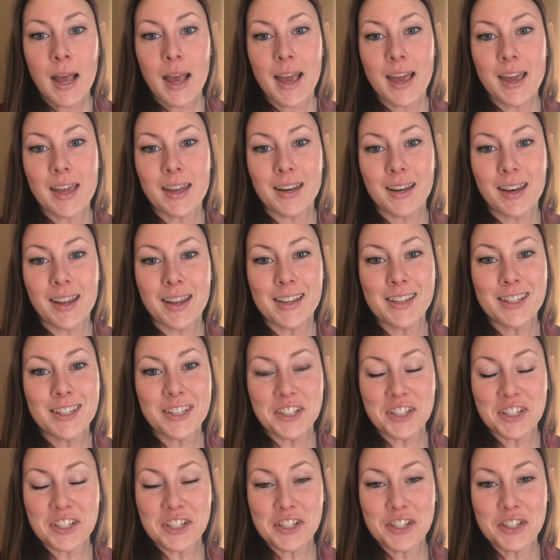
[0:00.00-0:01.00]
and
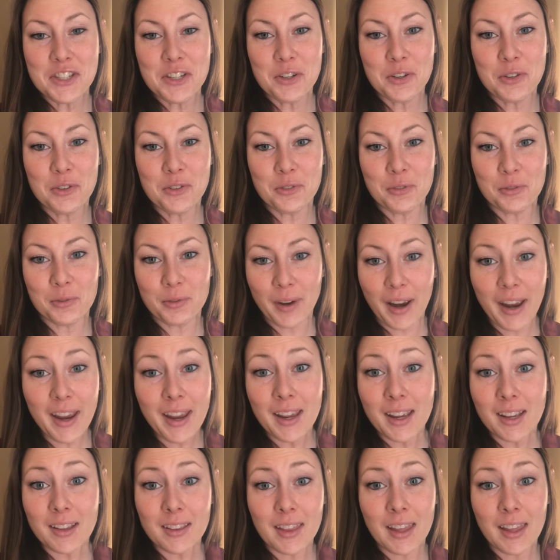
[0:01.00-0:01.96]
it's just great.